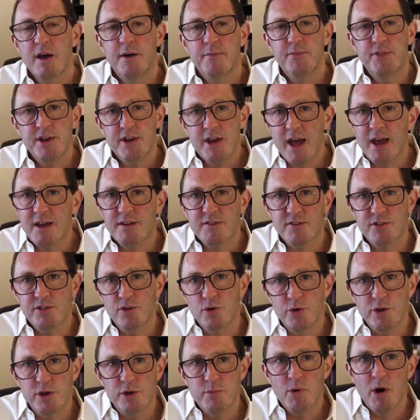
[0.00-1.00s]
the next
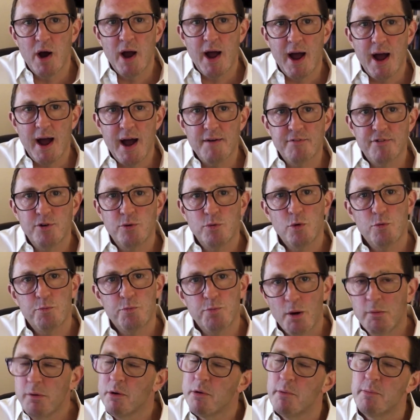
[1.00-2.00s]
thought you might have will
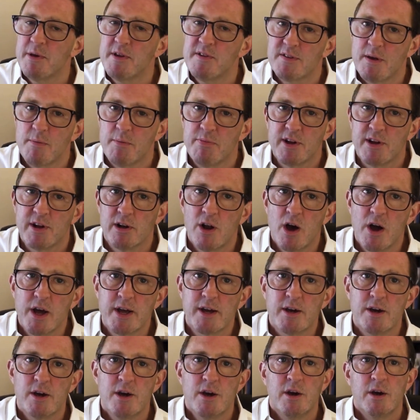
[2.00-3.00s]
probably be something
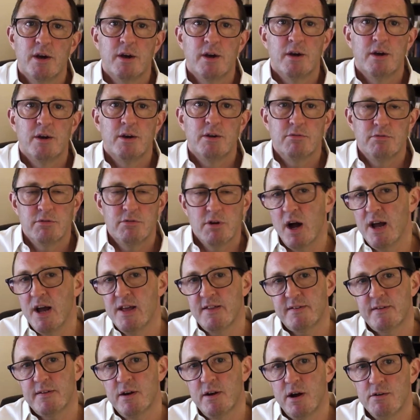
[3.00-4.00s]
like,
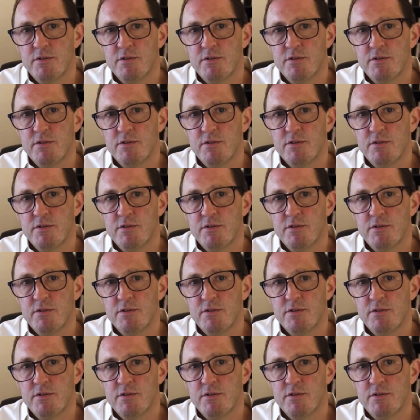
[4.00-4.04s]
right, I